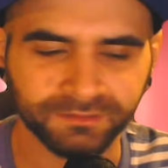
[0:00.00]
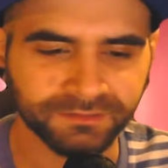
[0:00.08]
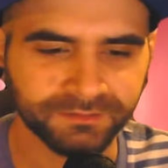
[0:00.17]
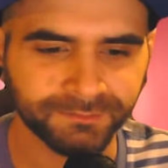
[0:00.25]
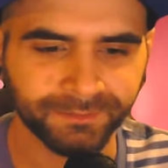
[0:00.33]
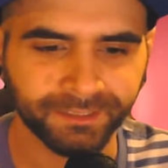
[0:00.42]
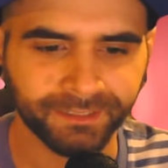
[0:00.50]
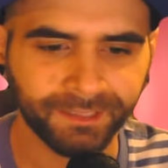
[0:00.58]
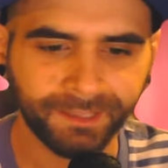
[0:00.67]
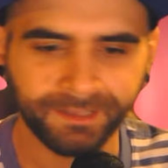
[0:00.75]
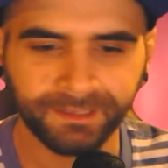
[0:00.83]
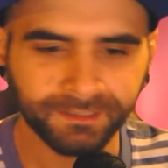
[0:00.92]
into it,
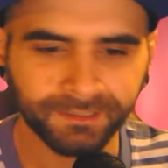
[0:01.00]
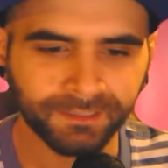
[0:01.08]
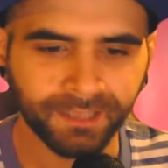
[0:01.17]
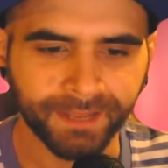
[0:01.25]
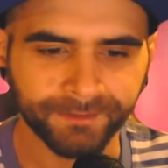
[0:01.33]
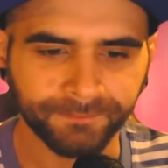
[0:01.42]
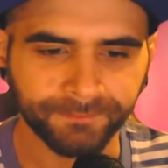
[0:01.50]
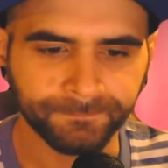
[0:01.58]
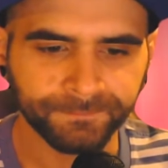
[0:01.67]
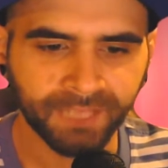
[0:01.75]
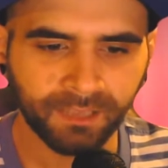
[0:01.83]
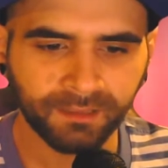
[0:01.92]
and I
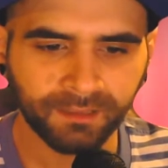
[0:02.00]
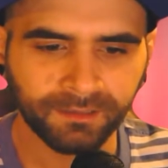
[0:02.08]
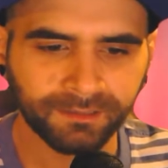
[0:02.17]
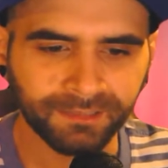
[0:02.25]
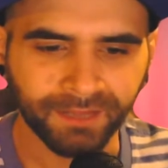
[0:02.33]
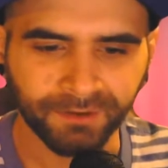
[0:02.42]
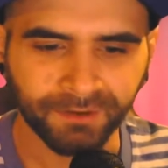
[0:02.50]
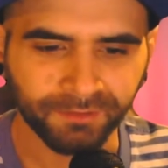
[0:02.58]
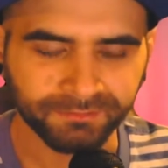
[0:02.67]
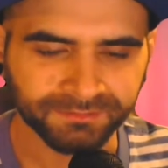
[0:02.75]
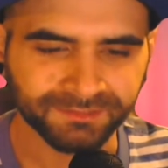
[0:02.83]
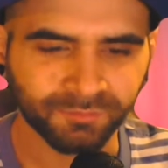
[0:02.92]
don't know.
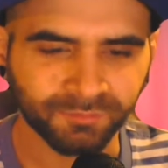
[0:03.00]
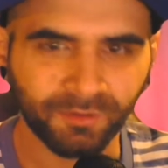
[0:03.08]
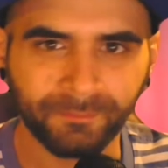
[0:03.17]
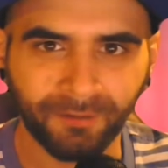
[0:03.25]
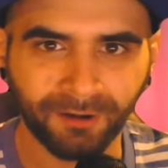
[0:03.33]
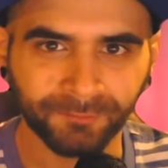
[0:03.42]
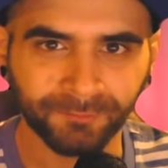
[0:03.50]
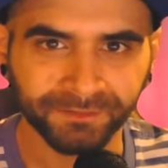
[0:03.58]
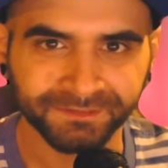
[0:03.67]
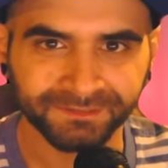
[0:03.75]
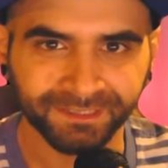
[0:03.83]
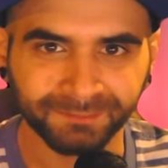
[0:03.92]
There's this one part where
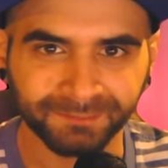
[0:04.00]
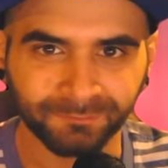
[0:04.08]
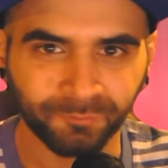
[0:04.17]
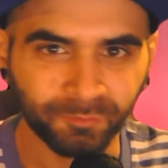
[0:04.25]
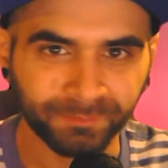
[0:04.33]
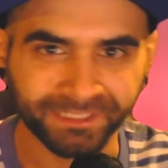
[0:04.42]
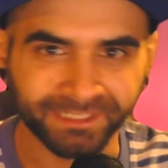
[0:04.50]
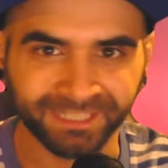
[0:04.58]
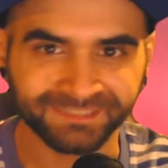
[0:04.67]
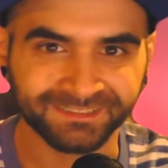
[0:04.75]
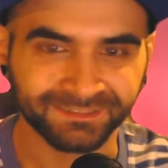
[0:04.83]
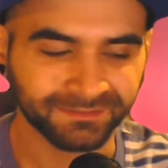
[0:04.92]
this like
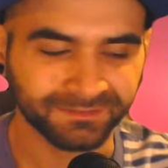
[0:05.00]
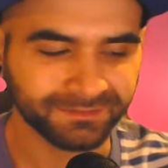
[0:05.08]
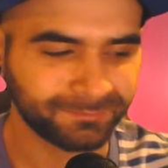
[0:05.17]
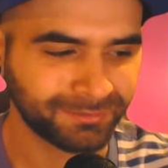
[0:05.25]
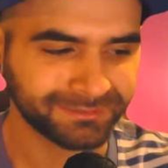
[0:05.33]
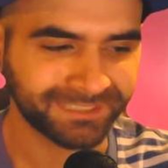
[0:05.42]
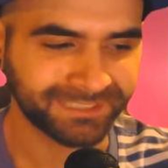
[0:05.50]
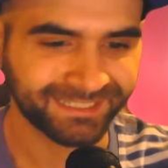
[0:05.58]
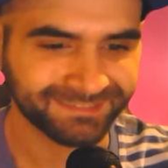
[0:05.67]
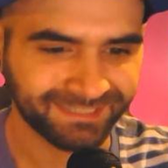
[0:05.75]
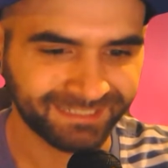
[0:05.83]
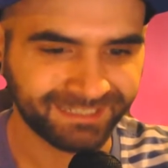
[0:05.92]
this person
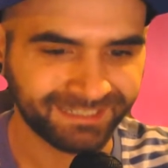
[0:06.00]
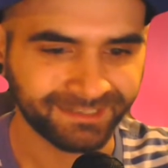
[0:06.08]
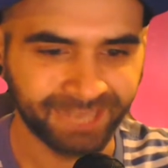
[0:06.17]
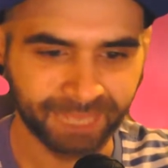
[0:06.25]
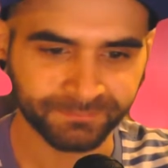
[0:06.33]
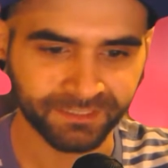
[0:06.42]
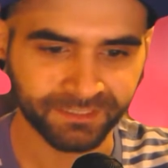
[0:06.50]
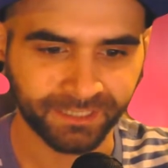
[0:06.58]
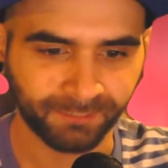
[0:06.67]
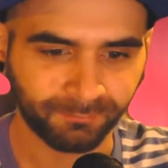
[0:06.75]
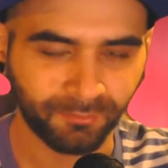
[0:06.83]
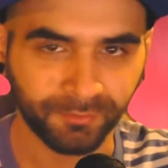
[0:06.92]
gets like kidnapped and
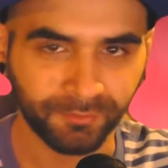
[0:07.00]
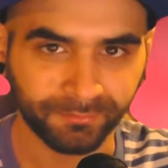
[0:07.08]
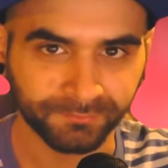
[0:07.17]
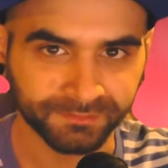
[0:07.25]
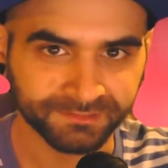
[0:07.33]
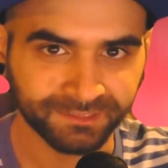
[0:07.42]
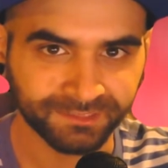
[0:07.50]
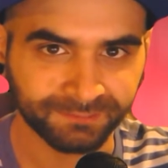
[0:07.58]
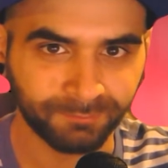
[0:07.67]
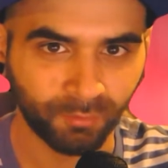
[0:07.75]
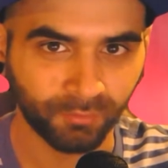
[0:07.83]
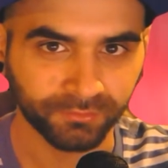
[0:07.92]
like brought through this like
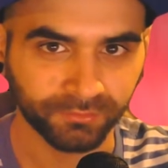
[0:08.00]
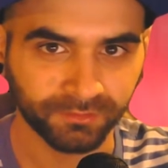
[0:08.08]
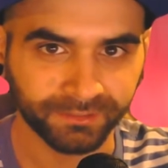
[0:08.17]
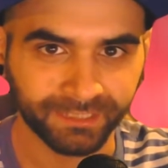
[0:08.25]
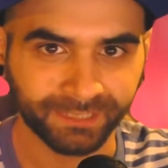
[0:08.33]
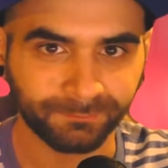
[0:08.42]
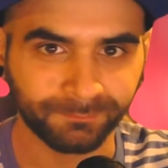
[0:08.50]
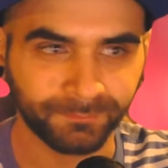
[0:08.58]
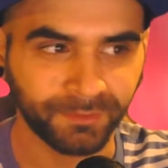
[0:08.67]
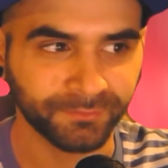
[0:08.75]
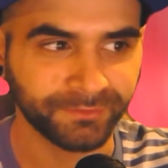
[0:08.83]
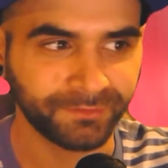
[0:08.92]
portal, and like
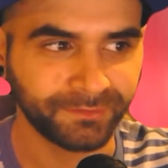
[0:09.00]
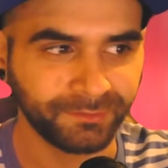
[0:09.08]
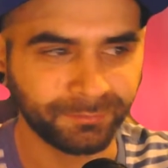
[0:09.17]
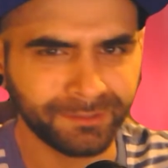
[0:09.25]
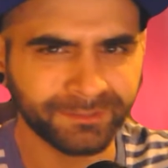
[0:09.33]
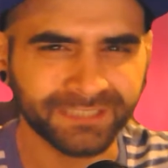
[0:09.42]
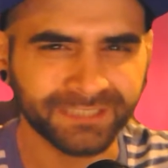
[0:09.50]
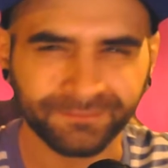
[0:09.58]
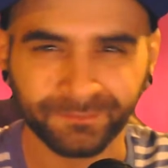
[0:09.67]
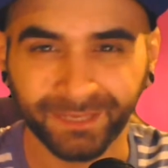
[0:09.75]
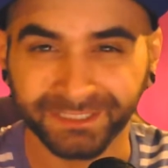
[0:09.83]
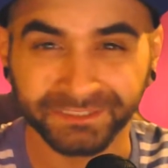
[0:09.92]
you pretty much have
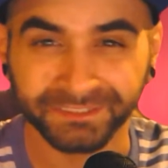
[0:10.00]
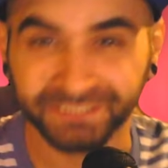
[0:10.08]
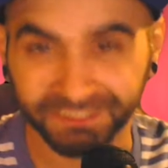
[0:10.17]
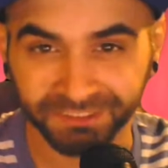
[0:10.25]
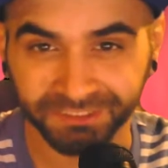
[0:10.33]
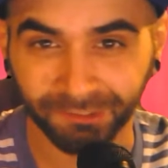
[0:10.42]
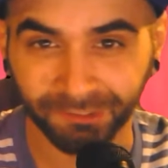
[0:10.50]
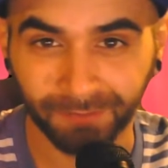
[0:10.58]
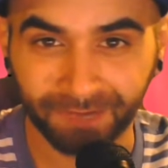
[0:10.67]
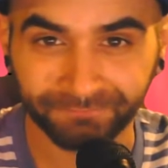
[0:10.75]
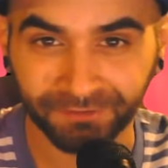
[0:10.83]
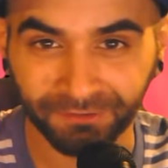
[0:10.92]
to make a decision to go
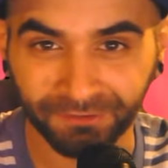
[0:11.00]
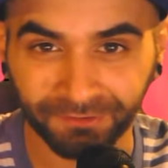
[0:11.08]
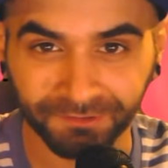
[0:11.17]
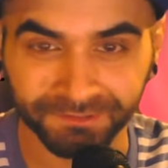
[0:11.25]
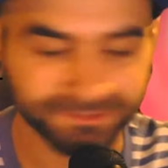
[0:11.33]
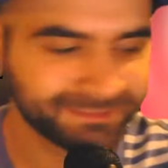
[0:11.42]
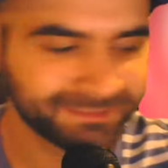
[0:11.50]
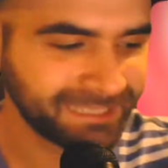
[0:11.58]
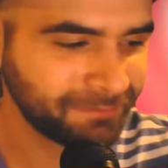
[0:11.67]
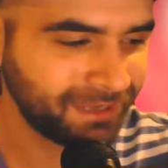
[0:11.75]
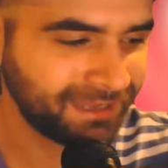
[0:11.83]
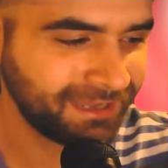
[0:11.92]
after her or just stay
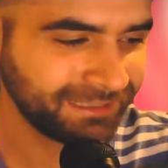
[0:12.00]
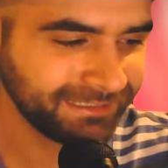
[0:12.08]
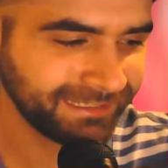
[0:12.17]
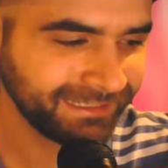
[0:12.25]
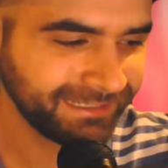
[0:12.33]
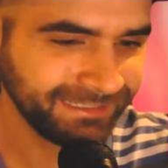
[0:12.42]
behind. And